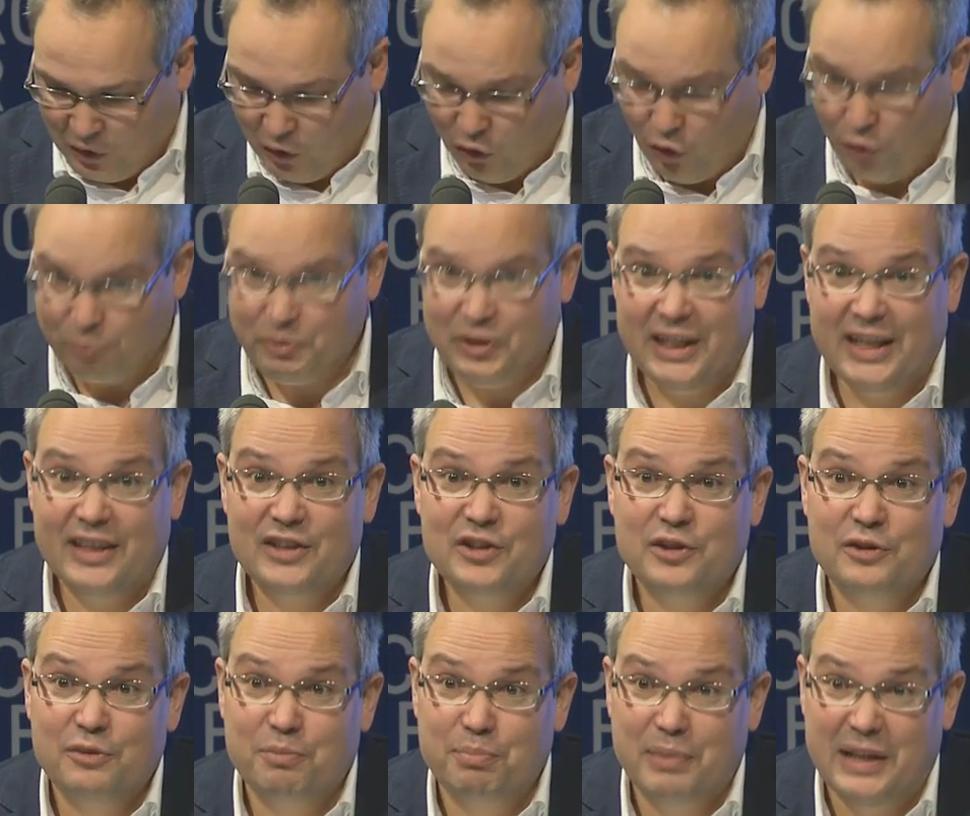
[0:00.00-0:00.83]

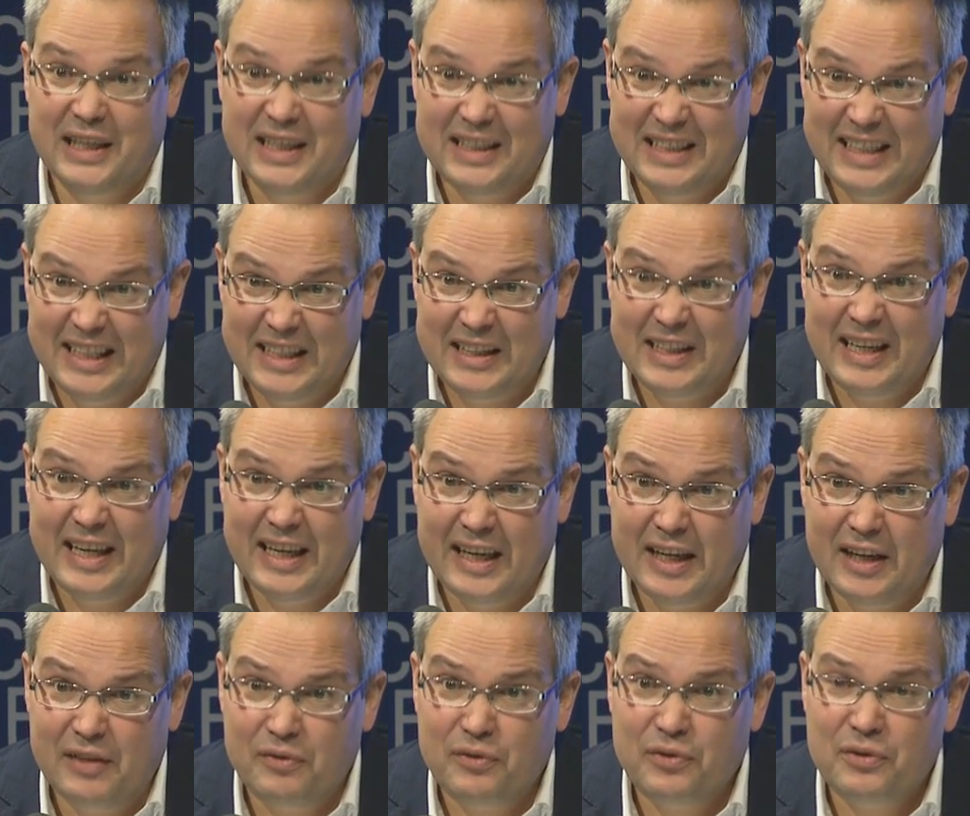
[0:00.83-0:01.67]
objects the Benin
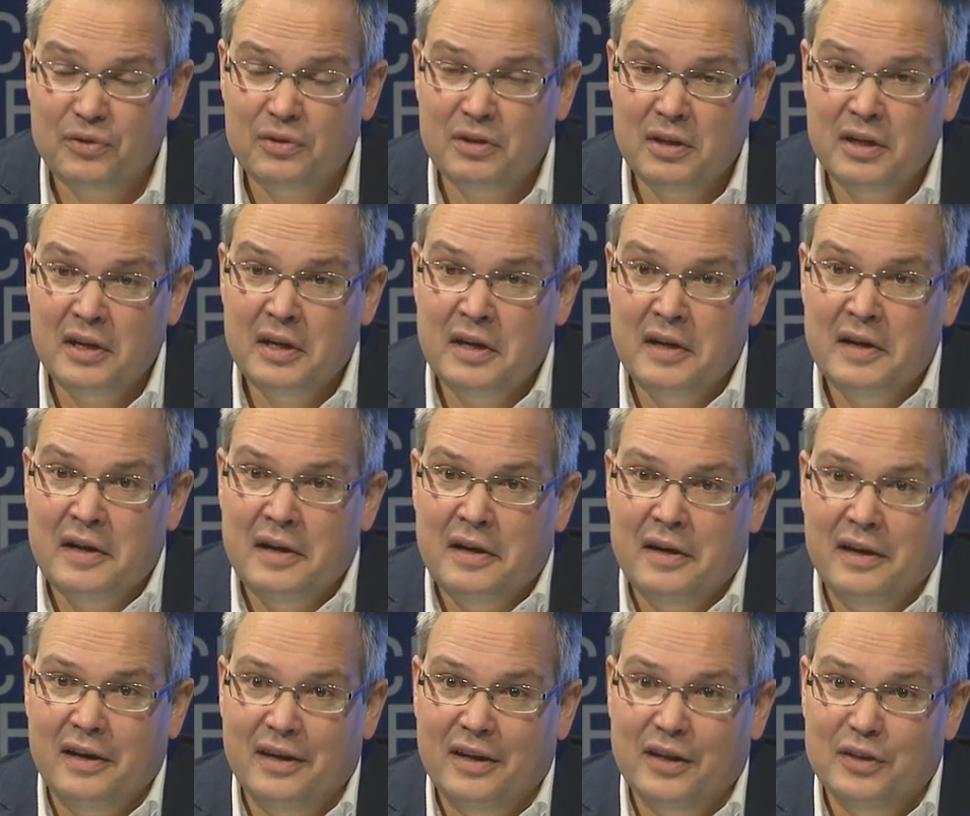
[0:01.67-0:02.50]
had
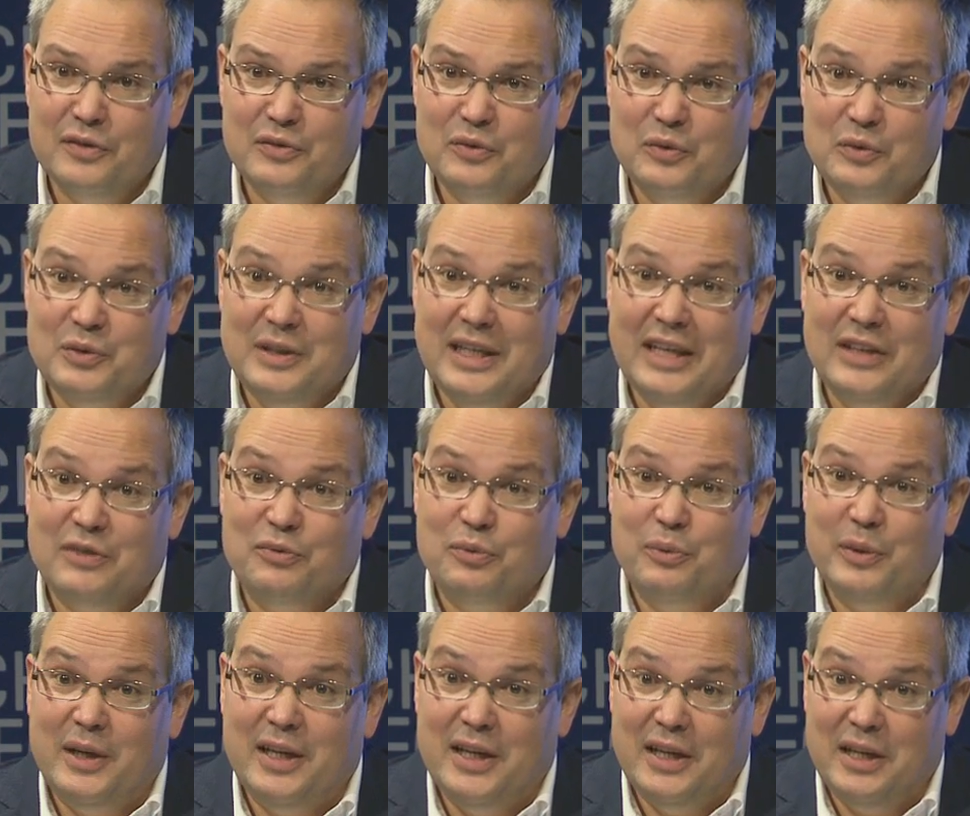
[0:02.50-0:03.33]
uh,
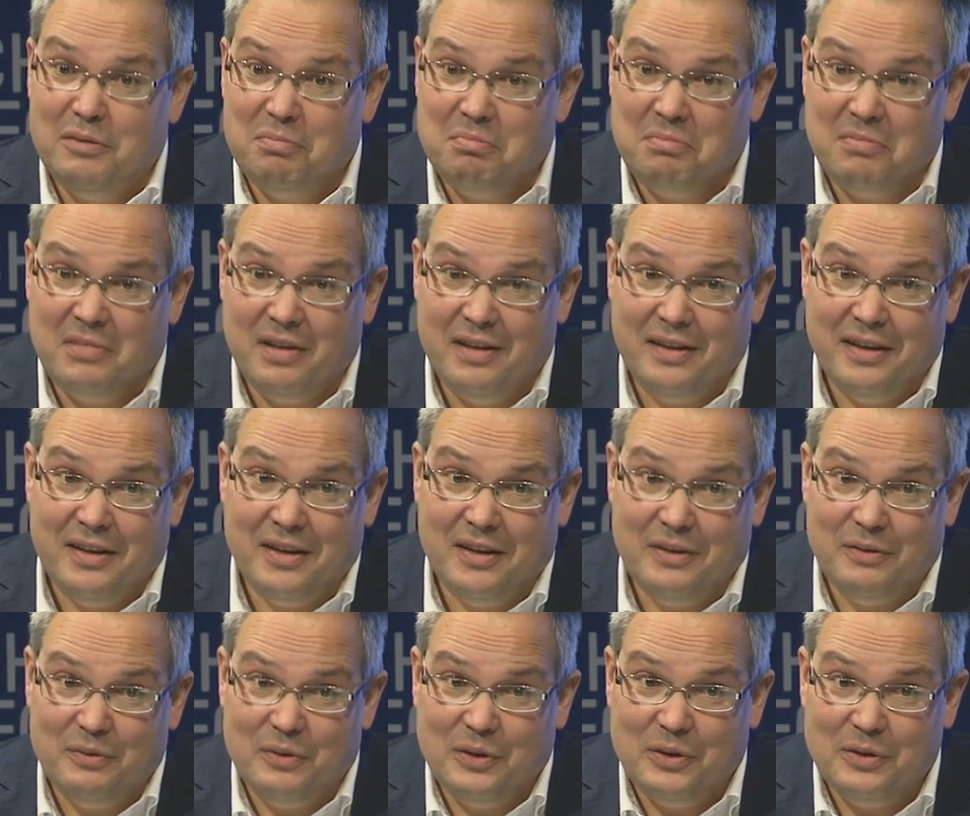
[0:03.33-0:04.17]
that were
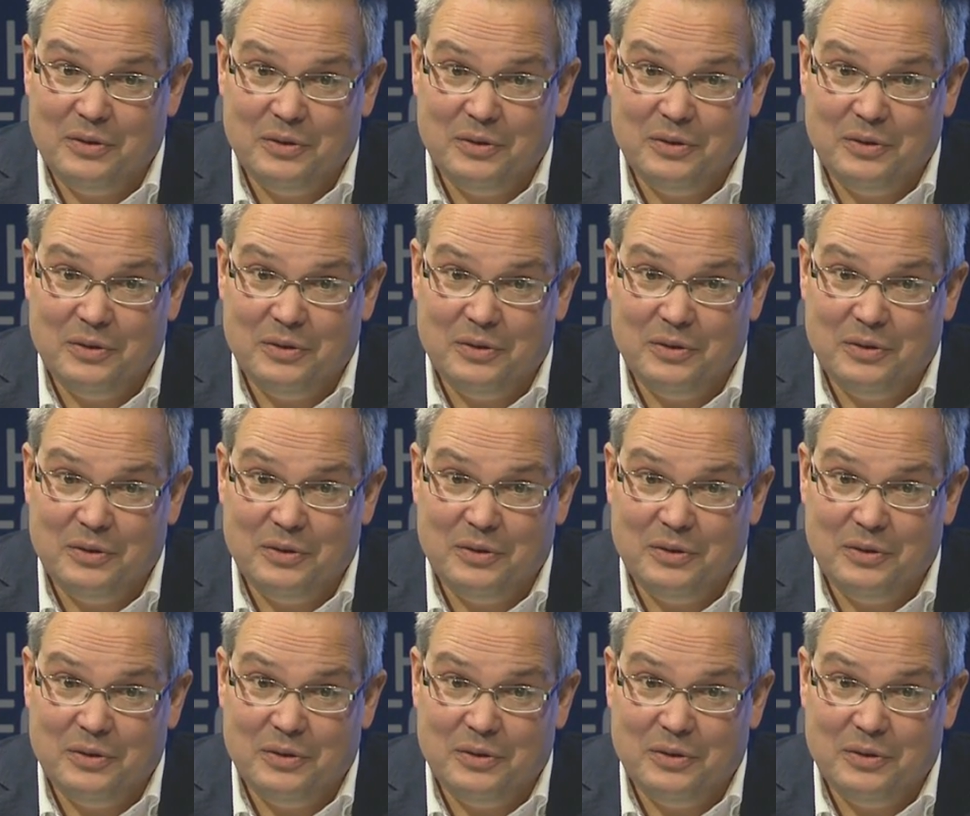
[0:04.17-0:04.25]
uh,